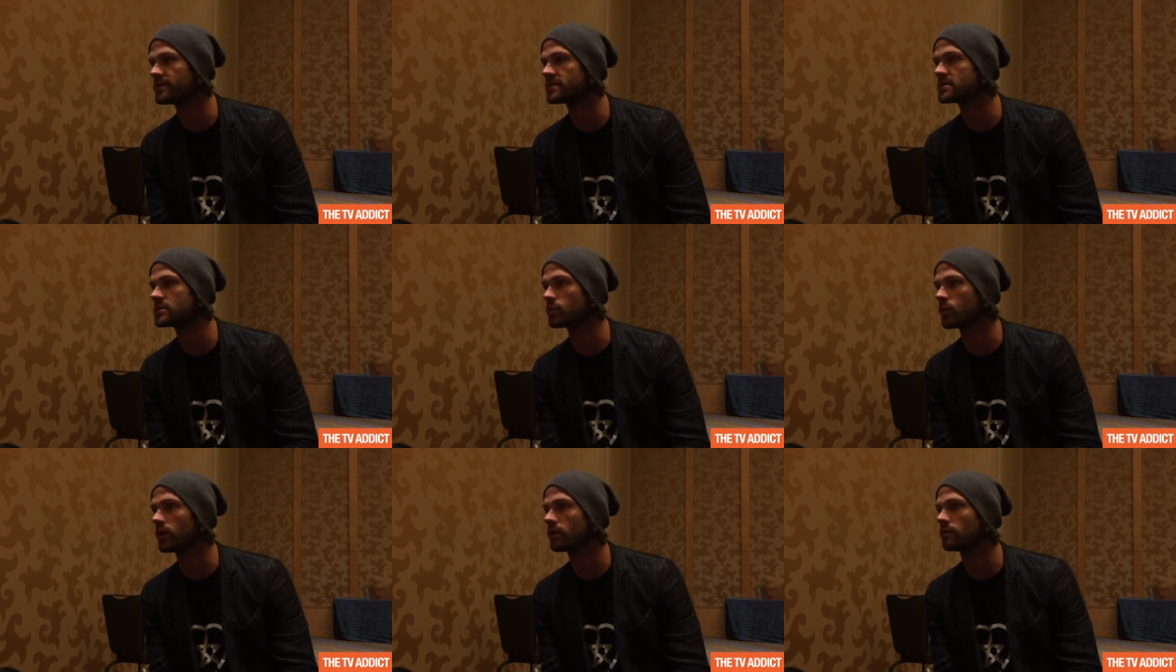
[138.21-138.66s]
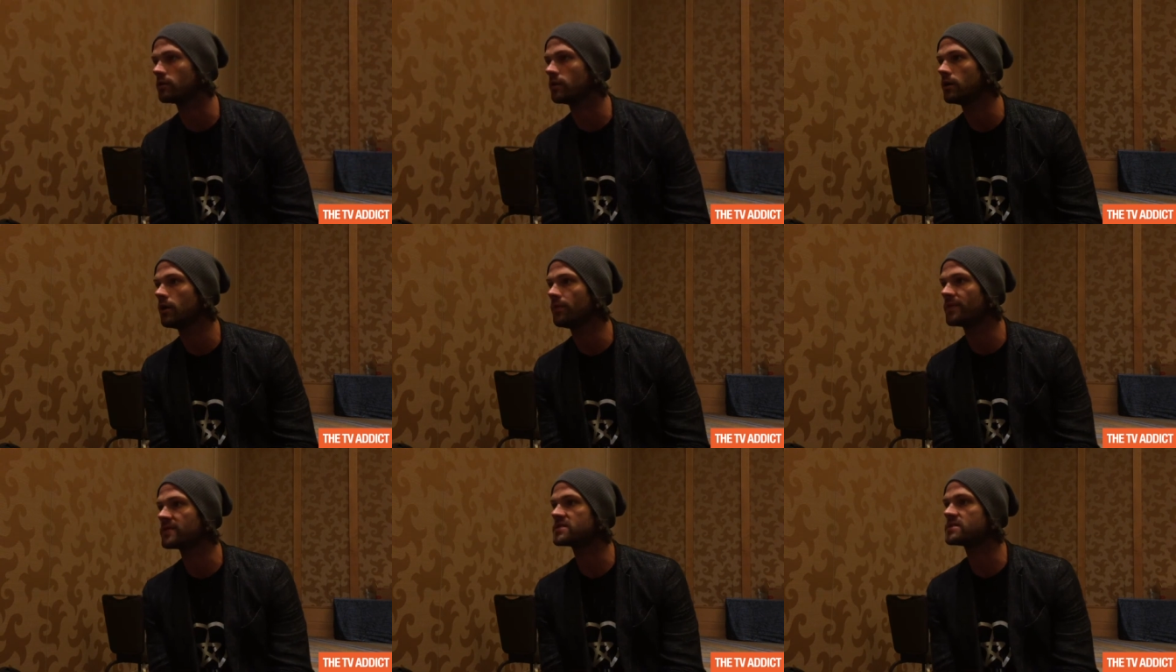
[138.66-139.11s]
This is what
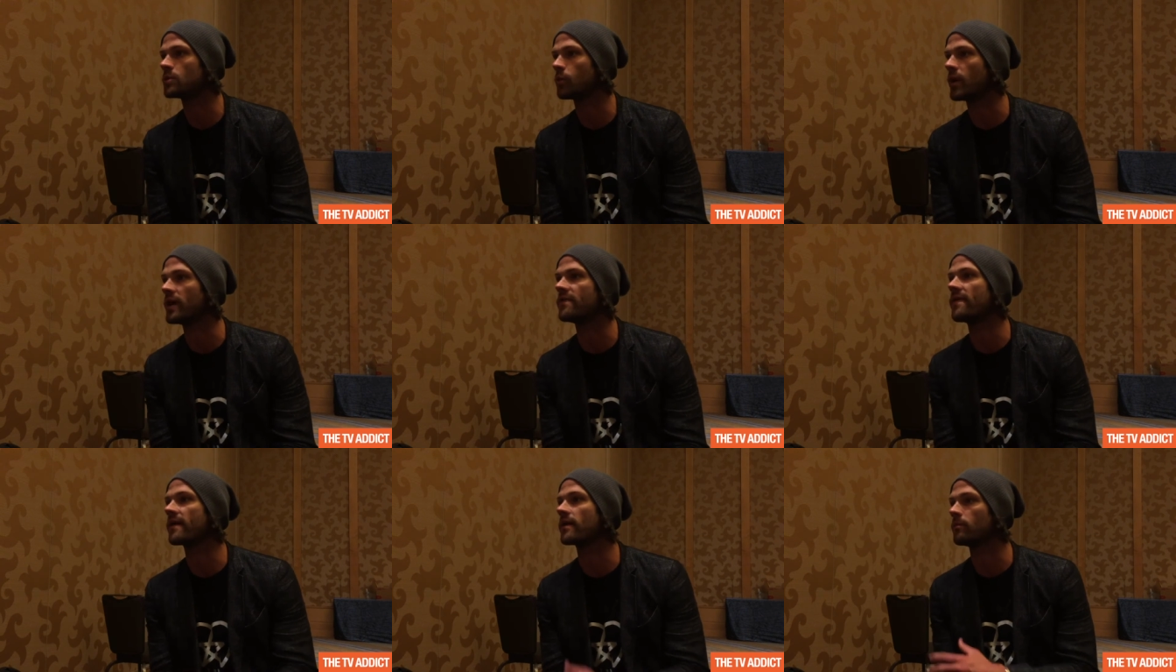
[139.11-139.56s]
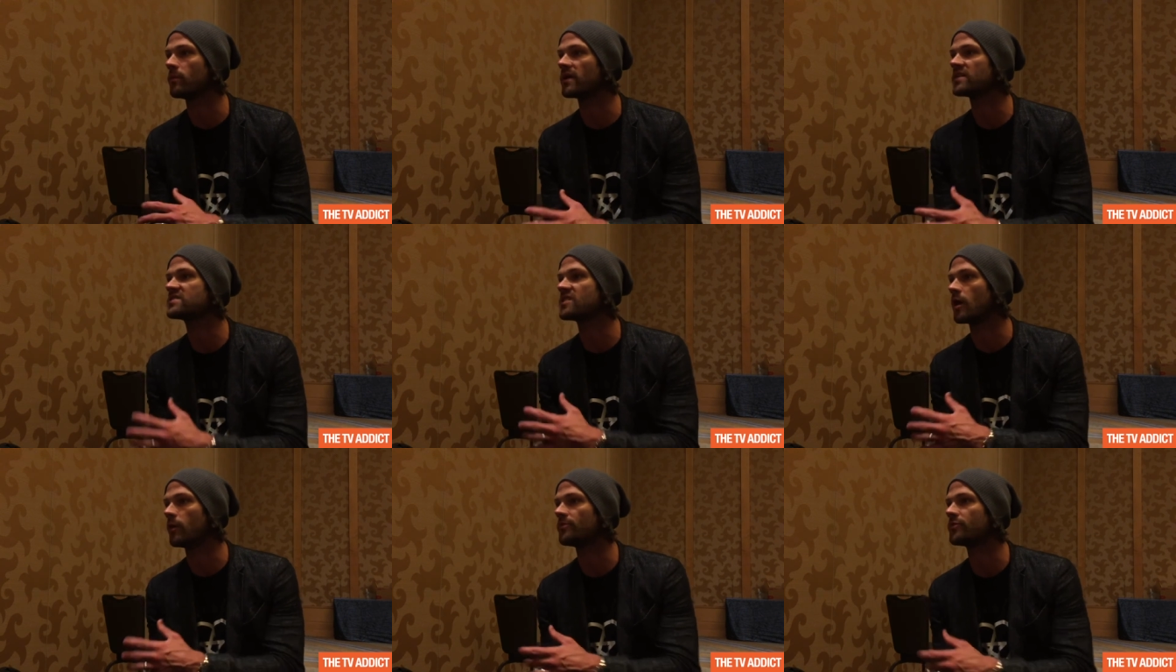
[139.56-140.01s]
this is the way they can
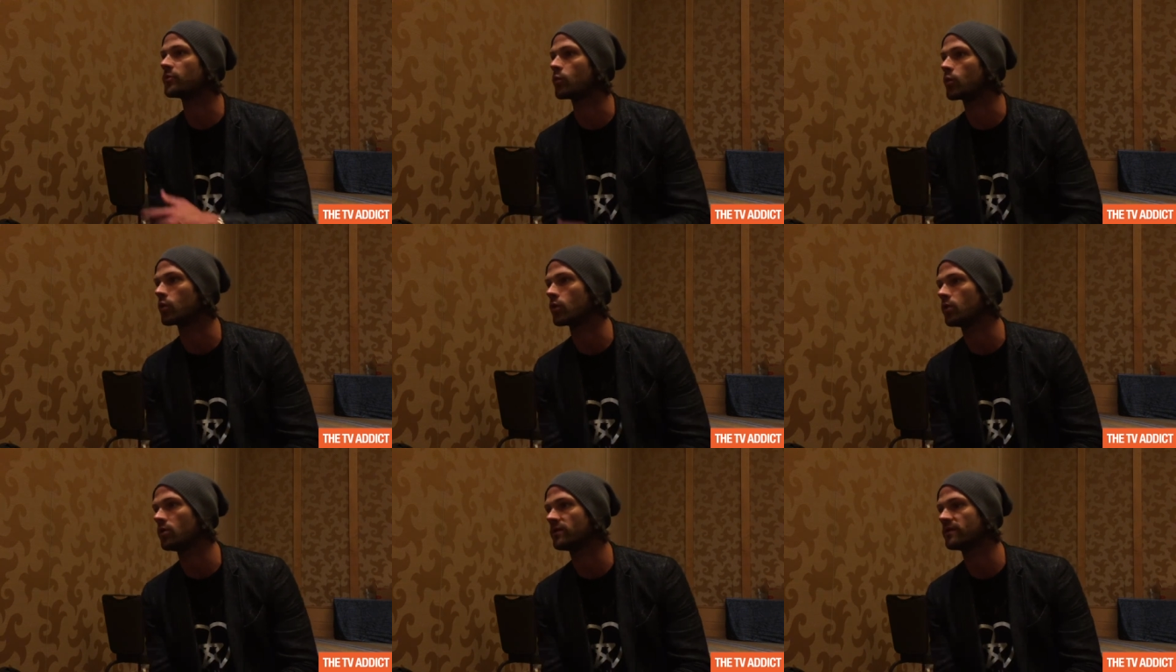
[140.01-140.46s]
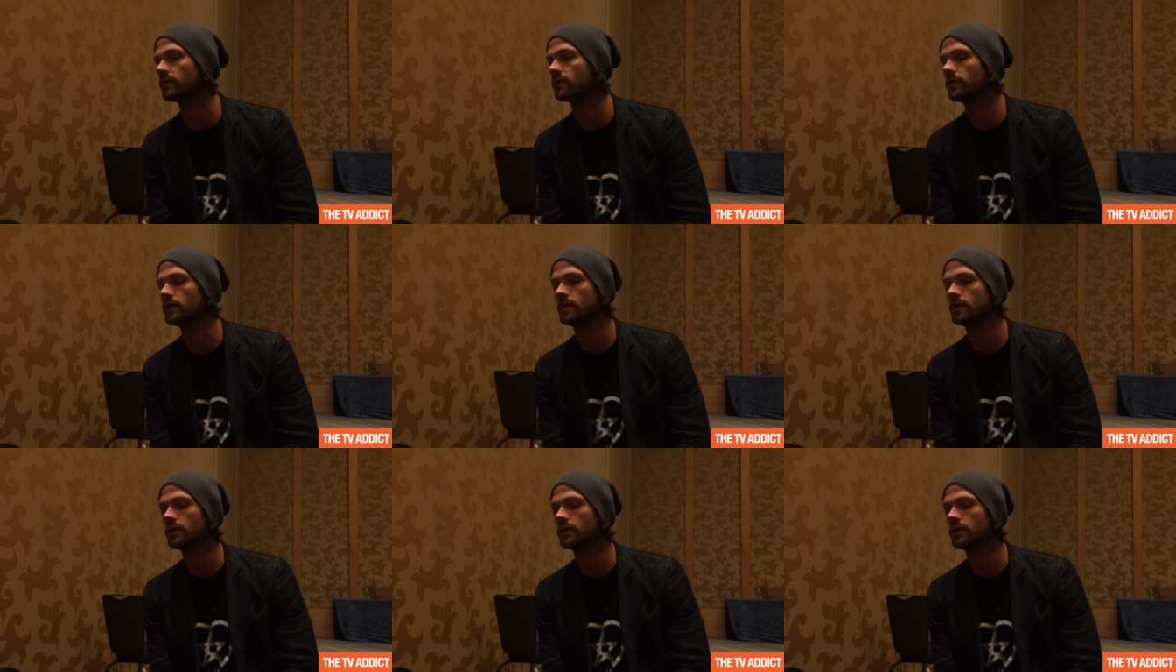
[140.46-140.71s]
best help the world.